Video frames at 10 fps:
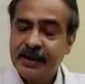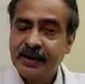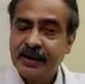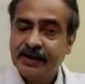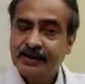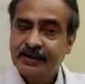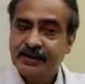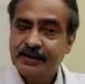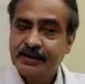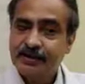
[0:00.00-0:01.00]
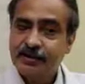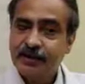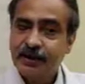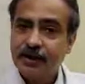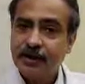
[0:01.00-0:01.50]
And if there are
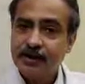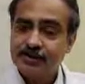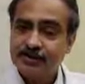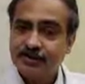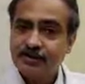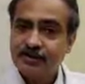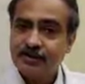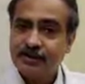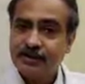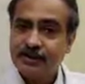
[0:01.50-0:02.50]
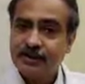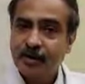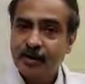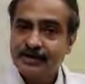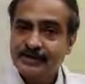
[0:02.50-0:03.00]
TUR chips or the blood
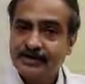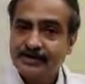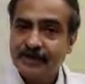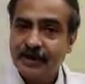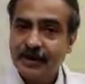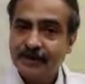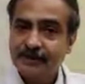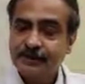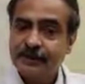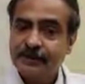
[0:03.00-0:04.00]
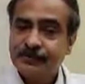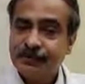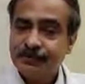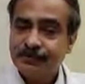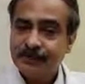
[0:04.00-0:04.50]
clots in the bladder,
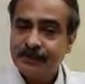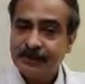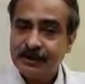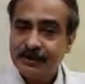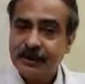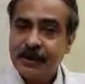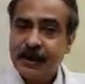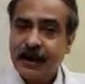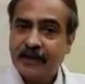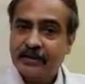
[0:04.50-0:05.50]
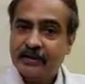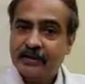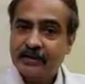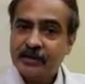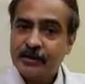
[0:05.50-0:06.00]
To empty them, I will
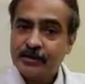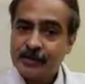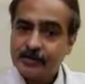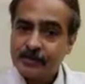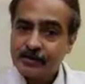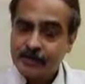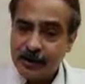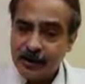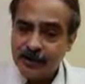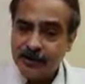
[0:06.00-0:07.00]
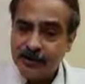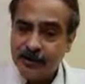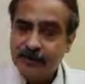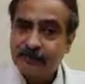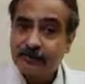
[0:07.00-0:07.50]

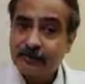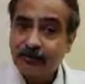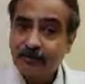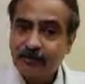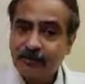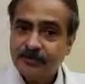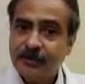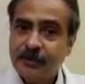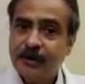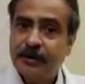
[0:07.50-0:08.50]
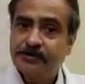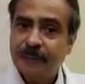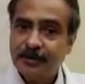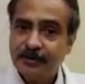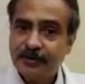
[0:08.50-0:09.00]
empty without violent
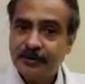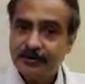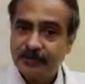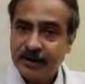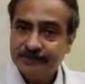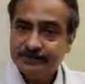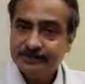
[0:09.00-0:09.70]
pumping, one.